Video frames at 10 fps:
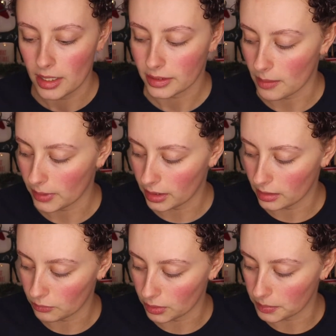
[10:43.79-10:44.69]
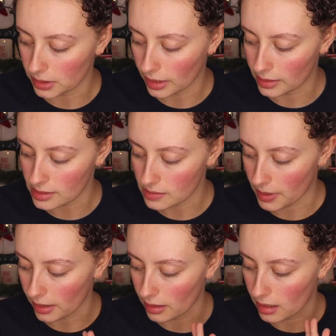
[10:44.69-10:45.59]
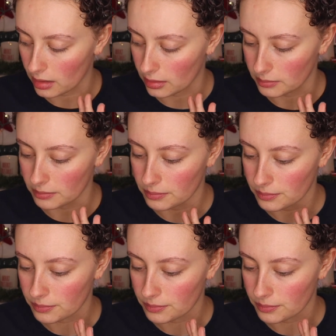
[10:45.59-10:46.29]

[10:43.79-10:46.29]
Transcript: That might replace my